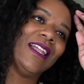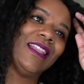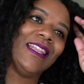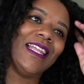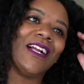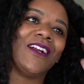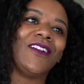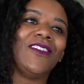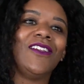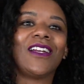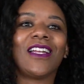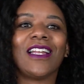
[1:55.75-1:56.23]

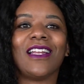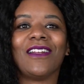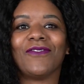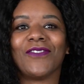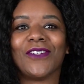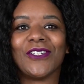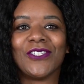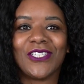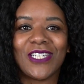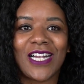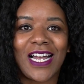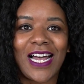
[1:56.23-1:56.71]
They're looking
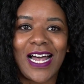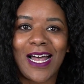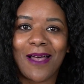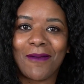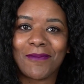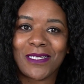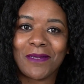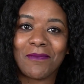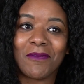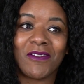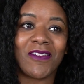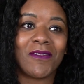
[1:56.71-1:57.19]
for
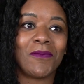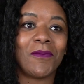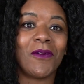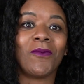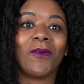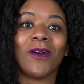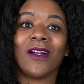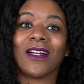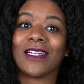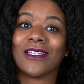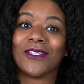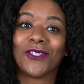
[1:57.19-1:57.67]
jobs. Some of them are
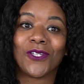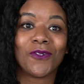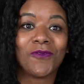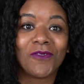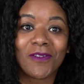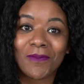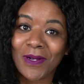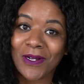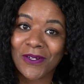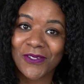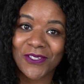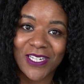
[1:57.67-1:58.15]
working 2
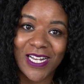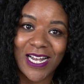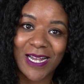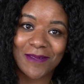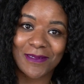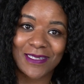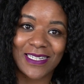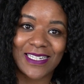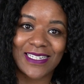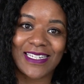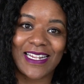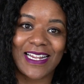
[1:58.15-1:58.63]
remote
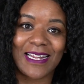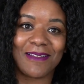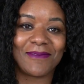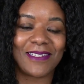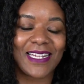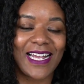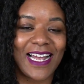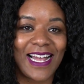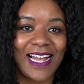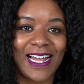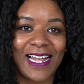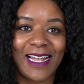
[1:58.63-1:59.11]
jobs at the same
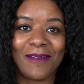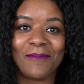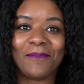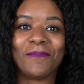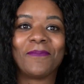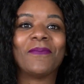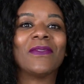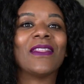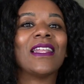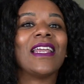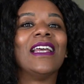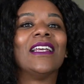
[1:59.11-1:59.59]

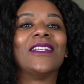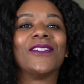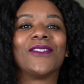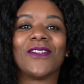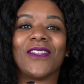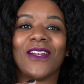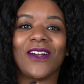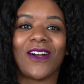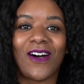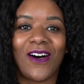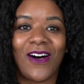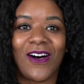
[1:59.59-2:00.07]
time. So
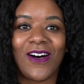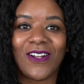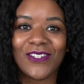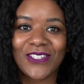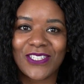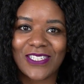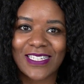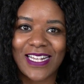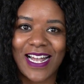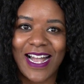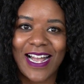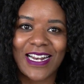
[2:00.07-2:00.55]
they're all
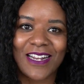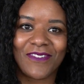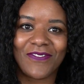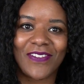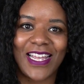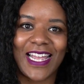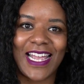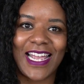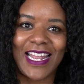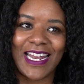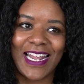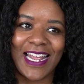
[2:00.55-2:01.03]
just kind of in